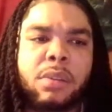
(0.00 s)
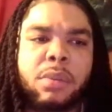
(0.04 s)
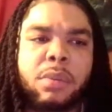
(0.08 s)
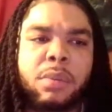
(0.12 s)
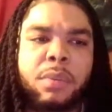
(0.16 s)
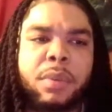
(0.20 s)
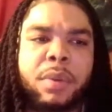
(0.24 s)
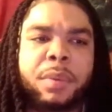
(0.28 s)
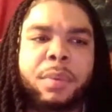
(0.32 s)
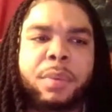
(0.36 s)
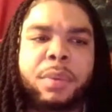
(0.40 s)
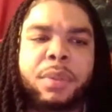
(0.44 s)

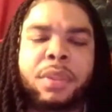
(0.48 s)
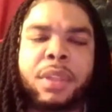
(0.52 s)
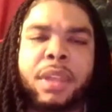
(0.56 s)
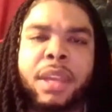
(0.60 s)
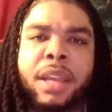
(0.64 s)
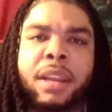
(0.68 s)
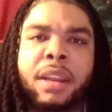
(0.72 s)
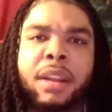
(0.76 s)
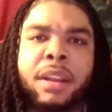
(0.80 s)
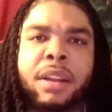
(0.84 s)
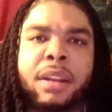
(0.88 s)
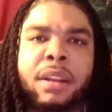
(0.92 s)
we were
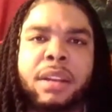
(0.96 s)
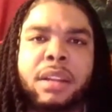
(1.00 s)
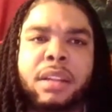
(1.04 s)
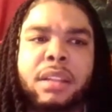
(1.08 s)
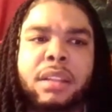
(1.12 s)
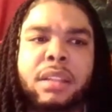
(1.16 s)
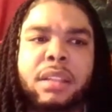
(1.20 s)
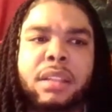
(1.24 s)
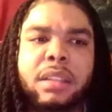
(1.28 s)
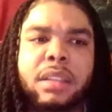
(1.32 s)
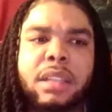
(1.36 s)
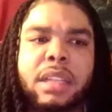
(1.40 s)
there
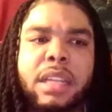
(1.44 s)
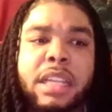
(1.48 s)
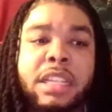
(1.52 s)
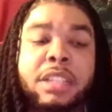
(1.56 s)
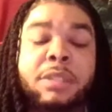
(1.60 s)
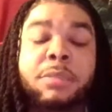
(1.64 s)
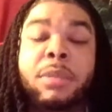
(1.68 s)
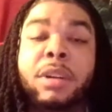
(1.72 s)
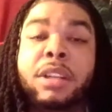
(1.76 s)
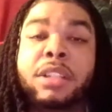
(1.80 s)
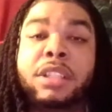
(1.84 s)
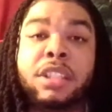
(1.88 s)

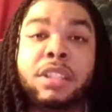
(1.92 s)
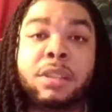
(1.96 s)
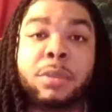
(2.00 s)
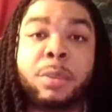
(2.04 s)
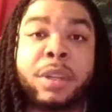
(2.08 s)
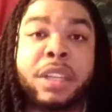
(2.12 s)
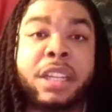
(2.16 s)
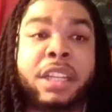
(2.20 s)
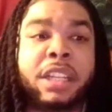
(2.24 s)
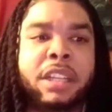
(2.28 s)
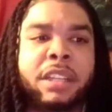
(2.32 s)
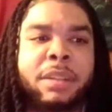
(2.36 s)
as much as
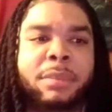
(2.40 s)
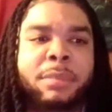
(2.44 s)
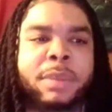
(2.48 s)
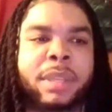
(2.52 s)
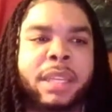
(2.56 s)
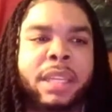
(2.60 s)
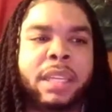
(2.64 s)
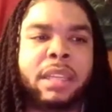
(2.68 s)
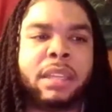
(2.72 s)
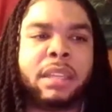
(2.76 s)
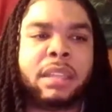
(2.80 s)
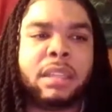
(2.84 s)
we could
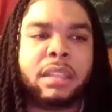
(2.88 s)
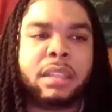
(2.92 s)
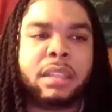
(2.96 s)
be.